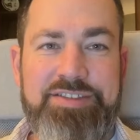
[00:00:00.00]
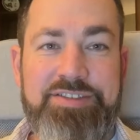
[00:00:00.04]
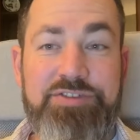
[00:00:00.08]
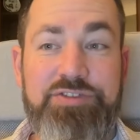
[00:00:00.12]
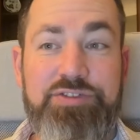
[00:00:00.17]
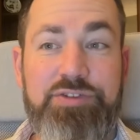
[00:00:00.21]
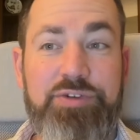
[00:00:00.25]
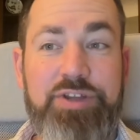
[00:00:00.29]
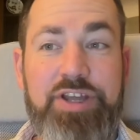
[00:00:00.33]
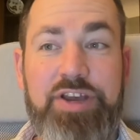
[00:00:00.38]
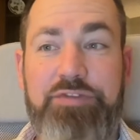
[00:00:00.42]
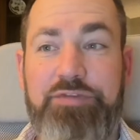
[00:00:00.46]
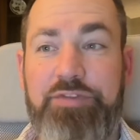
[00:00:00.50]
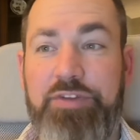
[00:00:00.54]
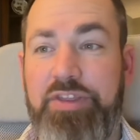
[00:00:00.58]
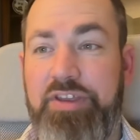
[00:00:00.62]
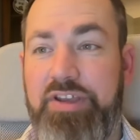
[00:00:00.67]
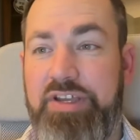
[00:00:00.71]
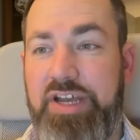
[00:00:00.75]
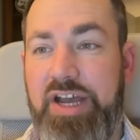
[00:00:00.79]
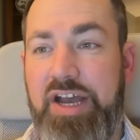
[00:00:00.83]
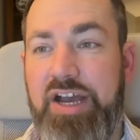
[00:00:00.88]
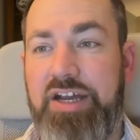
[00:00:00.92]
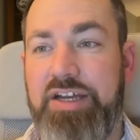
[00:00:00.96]
So now for
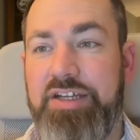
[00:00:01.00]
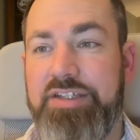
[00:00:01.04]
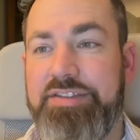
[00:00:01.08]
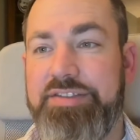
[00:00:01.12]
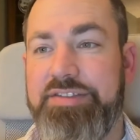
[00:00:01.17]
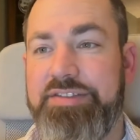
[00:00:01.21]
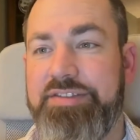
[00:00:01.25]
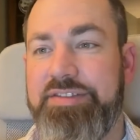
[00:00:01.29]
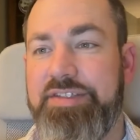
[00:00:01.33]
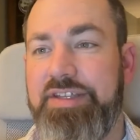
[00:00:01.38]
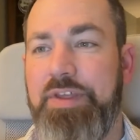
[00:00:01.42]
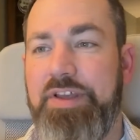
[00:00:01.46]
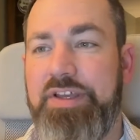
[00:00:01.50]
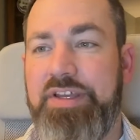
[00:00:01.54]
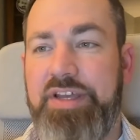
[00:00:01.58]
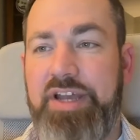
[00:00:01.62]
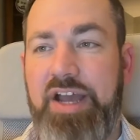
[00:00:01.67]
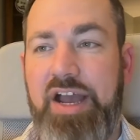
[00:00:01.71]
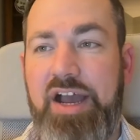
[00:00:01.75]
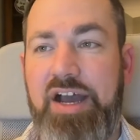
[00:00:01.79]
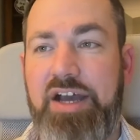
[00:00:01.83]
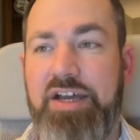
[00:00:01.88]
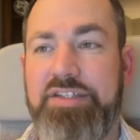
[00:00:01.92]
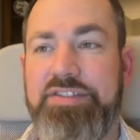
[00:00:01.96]
the cons. The
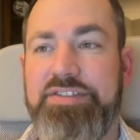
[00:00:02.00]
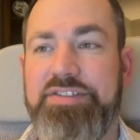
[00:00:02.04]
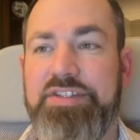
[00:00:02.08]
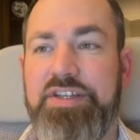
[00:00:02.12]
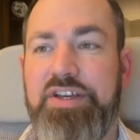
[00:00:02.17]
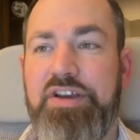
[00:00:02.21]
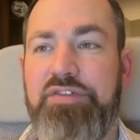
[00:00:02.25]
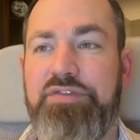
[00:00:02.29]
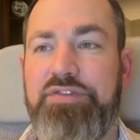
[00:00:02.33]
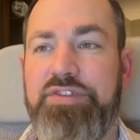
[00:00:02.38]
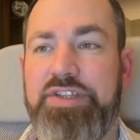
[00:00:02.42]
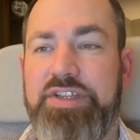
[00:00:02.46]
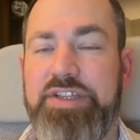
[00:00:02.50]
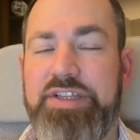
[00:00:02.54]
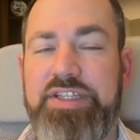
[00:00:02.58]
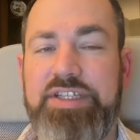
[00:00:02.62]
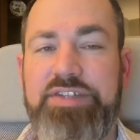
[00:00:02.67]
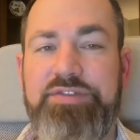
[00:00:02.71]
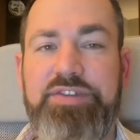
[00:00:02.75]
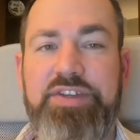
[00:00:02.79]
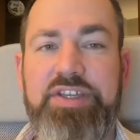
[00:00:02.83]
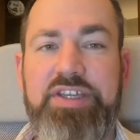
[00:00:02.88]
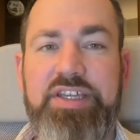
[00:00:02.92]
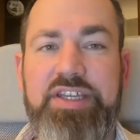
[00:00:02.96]
cons of
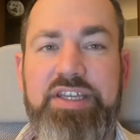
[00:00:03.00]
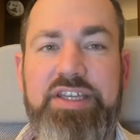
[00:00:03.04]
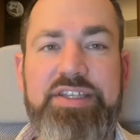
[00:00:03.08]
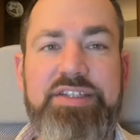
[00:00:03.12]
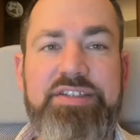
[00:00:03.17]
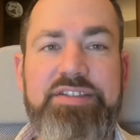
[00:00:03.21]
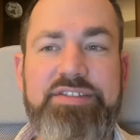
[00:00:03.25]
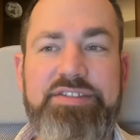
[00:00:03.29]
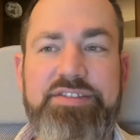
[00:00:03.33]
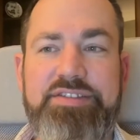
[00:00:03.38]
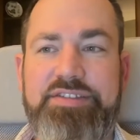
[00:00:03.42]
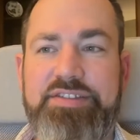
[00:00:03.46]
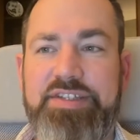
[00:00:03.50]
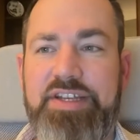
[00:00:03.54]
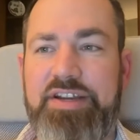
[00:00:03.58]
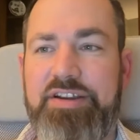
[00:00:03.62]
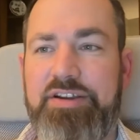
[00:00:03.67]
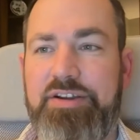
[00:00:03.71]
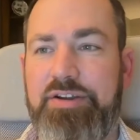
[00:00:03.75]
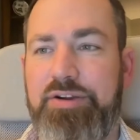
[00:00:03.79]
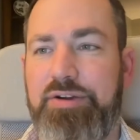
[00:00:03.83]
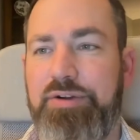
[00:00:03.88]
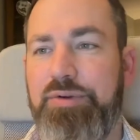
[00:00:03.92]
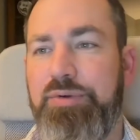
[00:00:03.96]
living in
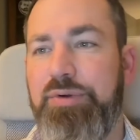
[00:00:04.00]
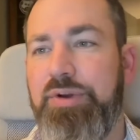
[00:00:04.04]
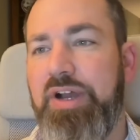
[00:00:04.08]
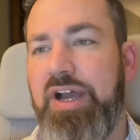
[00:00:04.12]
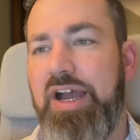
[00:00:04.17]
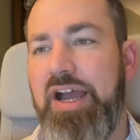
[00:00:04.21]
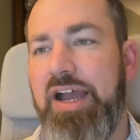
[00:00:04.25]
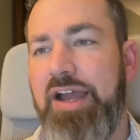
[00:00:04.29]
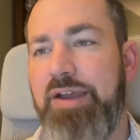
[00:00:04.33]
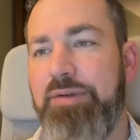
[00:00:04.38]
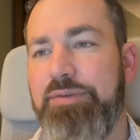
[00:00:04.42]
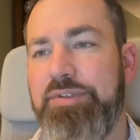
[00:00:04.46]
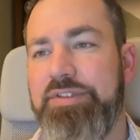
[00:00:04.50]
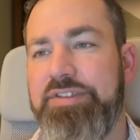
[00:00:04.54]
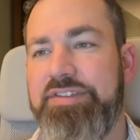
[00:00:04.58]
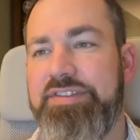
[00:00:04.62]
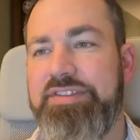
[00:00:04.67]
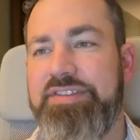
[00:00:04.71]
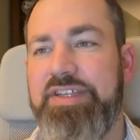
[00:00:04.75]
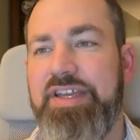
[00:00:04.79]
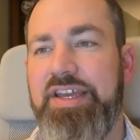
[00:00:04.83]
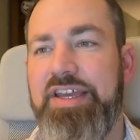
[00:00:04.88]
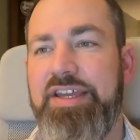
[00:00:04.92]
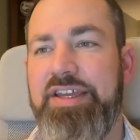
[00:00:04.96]
Estero, I would
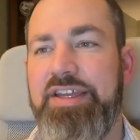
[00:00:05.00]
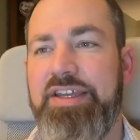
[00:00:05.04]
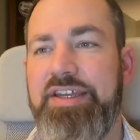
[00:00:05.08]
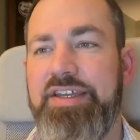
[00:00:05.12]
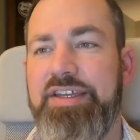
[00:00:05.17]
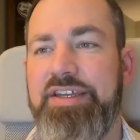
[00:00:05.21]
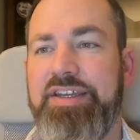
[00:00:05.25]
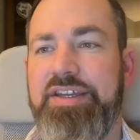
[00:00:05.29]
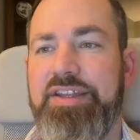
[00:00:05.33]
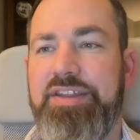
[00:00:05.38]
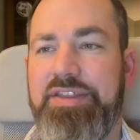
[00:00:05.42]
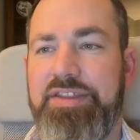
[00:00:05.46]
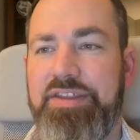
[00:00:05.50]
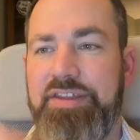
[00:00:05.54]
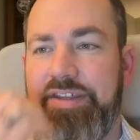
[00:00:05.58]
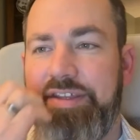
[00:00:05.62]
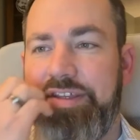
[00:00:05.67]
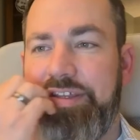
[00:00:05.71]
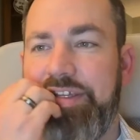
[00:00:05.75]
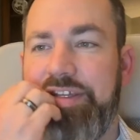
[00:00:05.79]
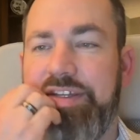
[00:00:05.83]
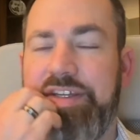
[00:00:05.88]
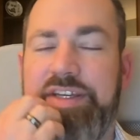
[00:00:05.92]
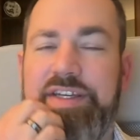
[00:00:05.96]
say
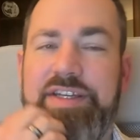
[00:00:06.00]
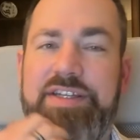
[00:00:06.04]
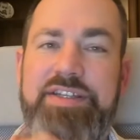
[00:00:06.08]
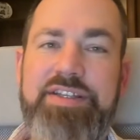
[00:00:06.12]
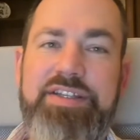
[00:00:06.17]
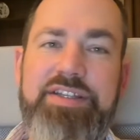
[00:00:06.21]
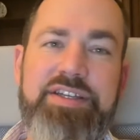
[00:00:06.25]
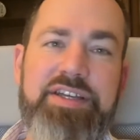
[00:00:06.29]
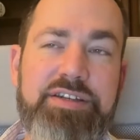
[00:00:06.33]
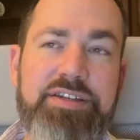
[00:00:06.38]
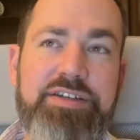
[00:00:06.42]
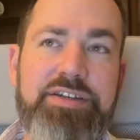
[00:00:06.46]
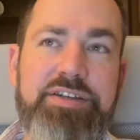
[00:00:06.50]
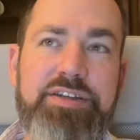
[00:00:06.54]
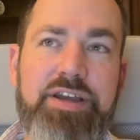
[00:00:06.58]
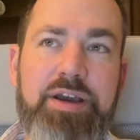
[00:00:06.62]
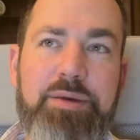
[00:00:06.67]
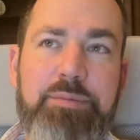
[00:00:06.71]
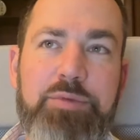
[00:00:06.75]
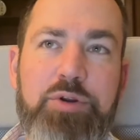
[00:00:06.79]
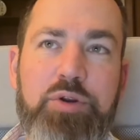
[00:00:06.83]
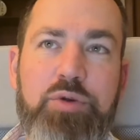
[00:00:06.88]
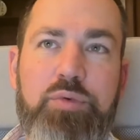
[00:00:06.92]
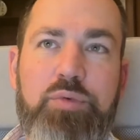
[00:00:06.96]
the
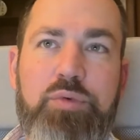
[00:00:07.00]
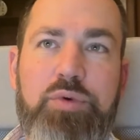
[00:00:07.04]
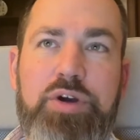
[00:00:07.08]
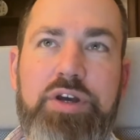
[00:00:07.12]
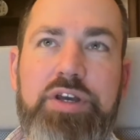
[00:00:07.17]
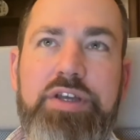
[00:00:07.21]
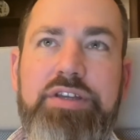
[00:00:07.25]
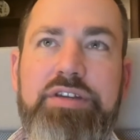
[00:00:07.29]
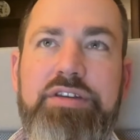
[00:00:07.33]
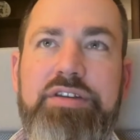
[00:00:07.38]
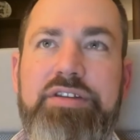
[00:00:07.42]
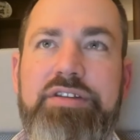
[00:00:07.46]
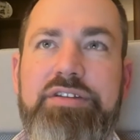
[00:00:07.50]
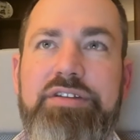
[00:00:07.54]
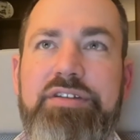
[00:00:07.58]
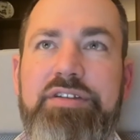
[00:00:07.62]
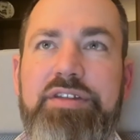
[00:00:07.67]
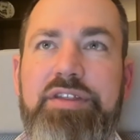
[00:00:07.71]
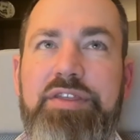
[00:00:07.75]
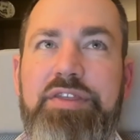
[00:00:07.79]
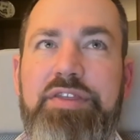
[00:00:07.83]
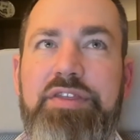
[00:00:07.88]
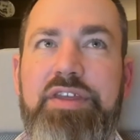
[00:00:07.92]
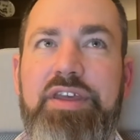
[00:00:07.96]
number
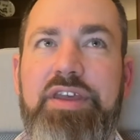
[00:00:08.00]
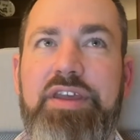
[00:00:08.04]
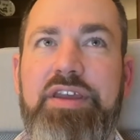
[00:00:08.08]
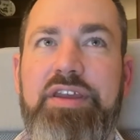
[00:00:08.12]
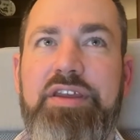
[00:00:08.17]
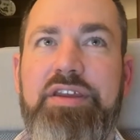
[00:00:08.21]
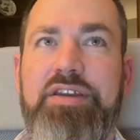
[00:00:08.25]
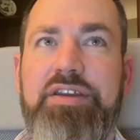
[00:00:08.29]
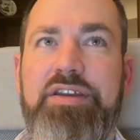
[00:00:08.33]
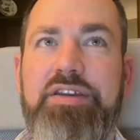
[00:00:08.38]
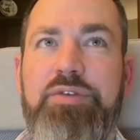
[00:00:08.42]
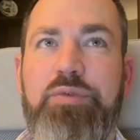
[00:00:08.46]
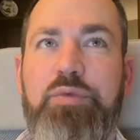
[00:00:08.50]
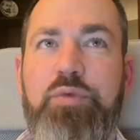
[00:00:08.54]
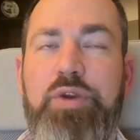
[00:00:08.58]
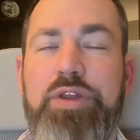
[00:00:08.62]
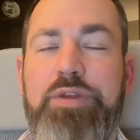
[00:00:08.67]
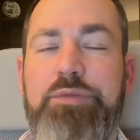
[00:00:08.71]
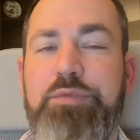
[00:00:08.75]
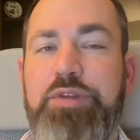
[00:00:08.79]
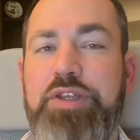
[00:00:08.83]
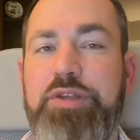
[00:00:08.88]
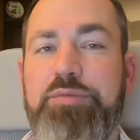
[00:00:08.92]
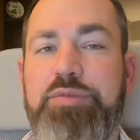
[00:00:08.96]
one thing
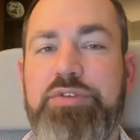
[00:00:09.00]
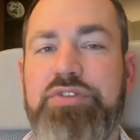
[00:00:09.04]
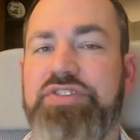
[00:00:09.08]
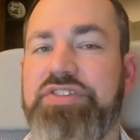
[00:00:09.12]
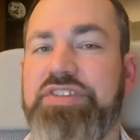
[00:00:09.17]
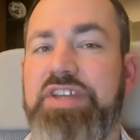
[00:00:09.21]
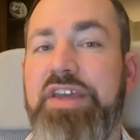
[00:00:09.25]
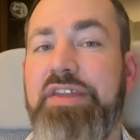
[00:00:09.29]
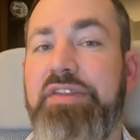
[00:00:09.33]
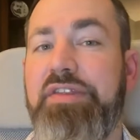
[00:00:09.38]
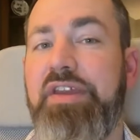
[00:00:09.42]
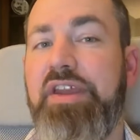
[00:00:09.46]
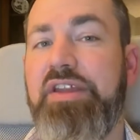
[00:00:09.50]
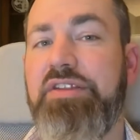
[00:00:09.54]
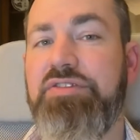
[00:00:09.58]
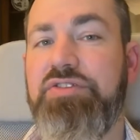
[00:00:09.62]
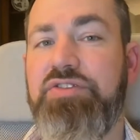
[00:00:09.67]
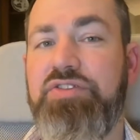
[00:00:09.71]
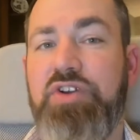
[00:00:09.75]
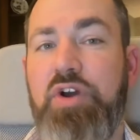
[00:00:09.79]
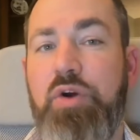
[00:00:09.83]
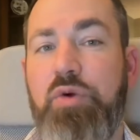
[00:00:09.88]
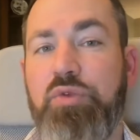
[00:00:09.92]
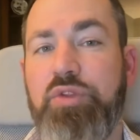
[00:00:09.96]
when people say they
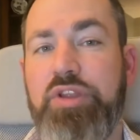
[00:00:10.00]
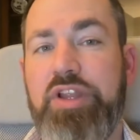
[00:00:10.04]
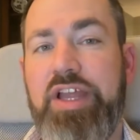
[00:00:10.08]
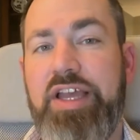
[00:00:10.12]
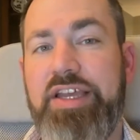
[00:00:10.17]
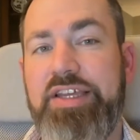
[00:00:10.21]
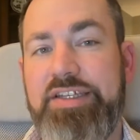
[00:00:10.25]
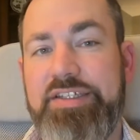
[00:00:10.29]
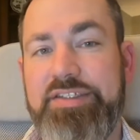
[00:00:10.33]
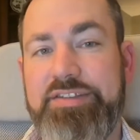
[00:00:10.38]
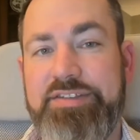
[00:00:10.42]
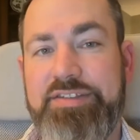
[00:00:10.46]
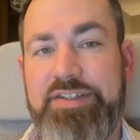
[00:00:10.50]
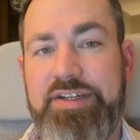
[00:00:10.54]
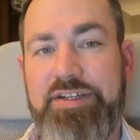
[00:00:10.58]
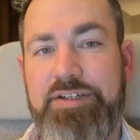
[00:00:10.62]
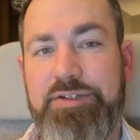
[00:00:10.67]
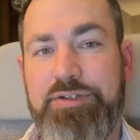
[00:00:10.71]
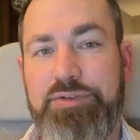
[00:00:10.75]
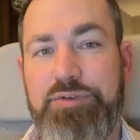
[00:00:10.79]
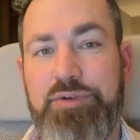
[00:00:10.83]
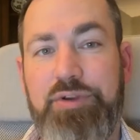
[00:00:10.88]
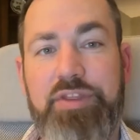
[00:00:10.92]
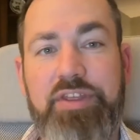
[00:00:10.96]
don't like
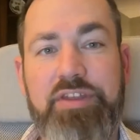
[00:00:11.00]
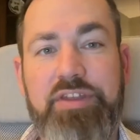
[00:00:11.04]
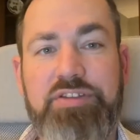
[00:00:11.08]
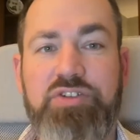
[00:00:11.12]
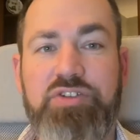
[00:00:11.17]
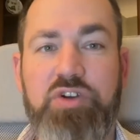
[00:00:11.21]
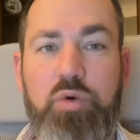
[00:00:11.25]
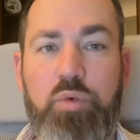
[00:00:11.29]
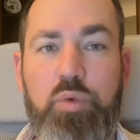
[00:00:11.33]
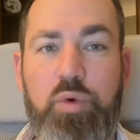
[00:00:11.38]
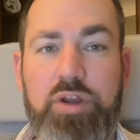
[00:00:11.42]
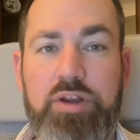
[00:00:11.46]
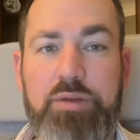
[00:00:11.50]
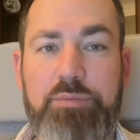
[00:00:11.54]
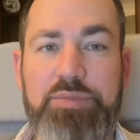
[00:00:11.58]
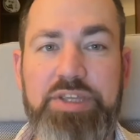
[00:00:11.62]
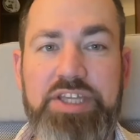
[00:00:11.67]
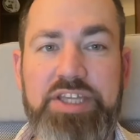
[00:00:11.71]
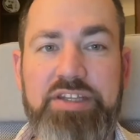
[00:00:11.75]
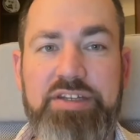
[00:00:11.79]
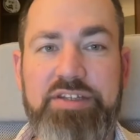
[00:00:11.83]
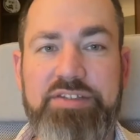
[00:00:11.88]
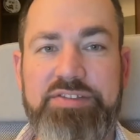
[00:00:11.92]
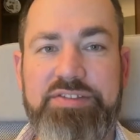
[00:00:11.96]
Estero or they don't want to
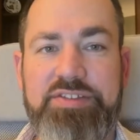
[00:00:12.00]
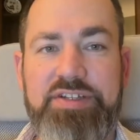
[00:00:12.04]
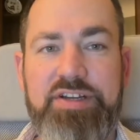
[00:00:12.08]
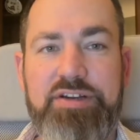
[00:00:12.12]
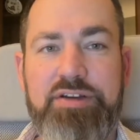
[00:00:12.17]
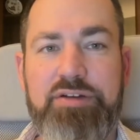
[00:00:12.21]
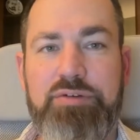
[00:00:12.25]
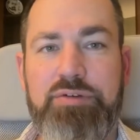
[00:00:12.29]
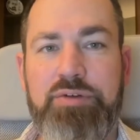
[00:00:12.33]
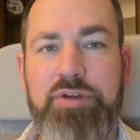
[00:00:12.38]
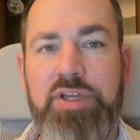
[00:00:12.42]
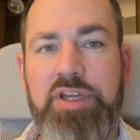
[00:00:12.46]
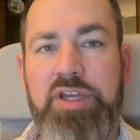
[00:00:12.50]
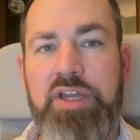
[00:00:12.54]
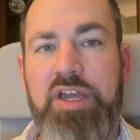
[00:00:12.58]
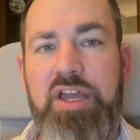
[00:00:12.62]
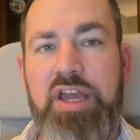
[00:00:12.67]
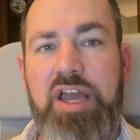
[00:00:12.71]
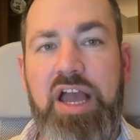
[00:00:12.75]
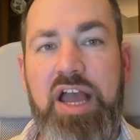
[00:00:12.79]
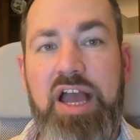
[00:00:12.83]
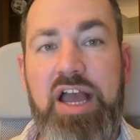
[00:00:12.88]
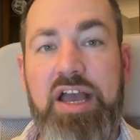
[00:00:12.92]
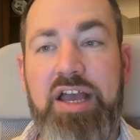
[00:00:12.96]
be in Estero,
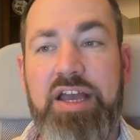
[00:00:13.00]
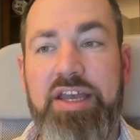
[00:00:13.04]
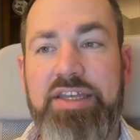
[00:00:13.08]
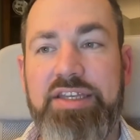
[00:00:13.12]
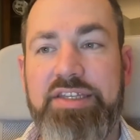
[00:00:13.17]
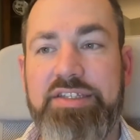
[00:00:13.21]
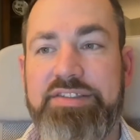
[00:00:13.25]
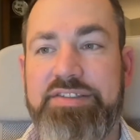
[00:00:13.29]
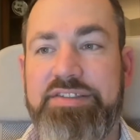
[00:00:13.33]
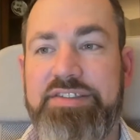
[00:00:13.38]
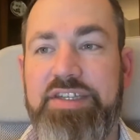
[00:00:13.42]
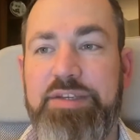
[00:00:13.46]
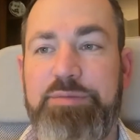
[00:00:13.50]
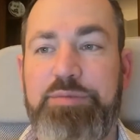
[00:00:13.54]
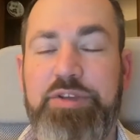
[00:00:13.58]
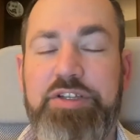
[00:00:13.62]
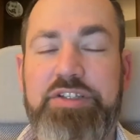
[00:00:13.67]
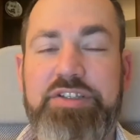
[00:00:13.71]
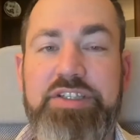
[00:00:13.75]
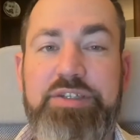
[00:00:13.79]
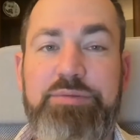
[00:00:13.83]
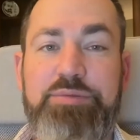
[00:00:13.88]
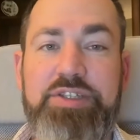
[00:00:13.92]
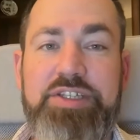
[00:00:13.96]
it's
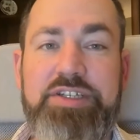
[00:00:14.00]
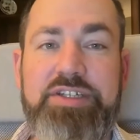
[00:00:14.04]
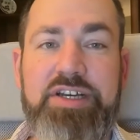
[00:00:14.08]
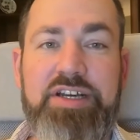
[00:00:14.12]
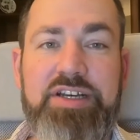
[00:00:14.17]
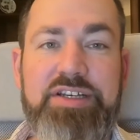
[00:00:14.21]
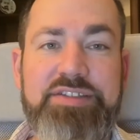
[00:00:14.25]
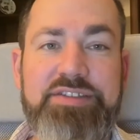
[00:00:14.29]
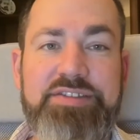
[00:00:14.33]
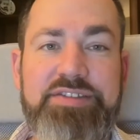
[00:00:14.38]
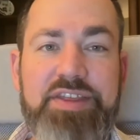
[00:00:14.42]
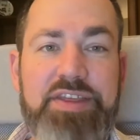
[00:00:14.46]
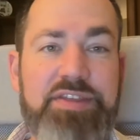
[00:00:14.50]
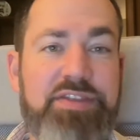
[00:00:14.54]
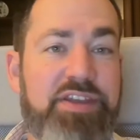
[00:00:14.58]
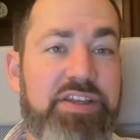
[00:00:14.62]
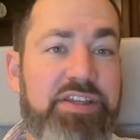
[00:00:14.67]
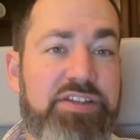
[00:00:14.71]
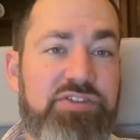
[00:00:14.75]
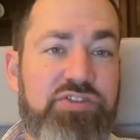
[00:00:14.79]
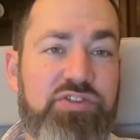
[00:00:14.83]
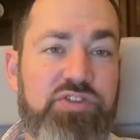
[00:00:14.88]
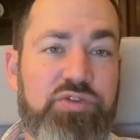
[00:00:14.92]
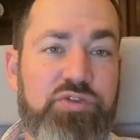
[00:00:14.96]
typically because they think it's too